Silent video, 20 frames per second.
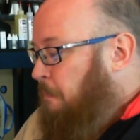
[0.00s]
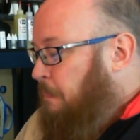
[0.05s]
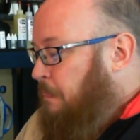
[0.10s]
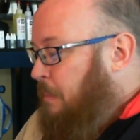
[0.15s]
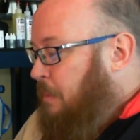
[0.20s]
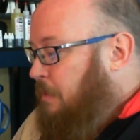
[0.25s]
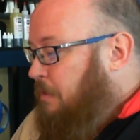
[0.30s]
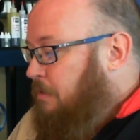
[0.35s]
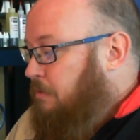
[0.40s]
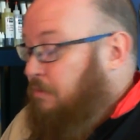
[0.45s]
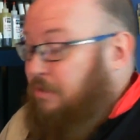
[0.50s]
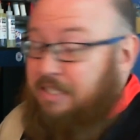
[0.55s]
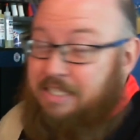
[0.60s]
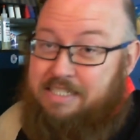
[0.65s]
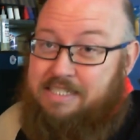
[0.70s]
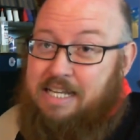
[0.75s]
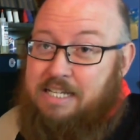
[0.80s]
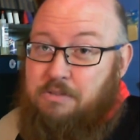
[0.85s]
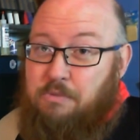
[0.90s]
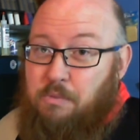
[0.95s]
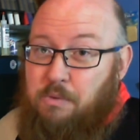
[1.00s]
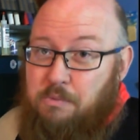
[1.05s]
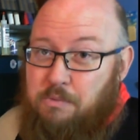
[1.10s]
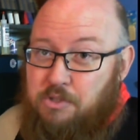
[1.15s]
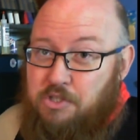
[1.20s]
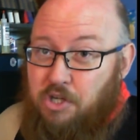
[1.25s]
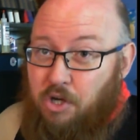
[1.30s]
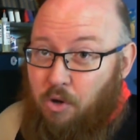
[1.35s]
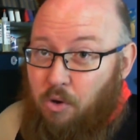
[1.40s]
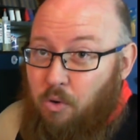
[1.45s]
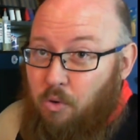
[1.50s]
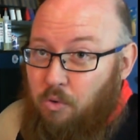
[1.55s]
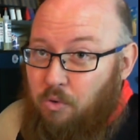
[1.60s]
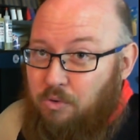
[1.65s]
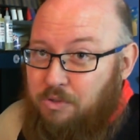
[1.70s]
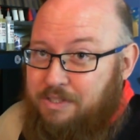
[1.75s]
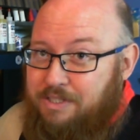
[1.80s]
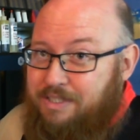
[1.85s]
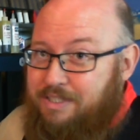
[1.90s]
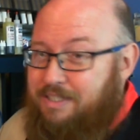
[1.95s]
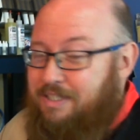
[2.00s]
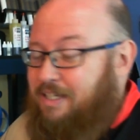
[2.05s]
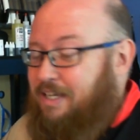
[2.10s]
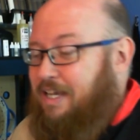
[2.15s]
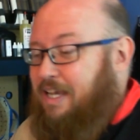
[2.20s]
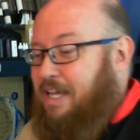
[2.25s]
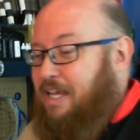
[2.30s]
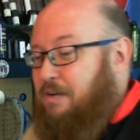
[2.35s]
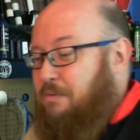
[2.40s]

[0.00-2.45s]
well, at least that's what we were told. And we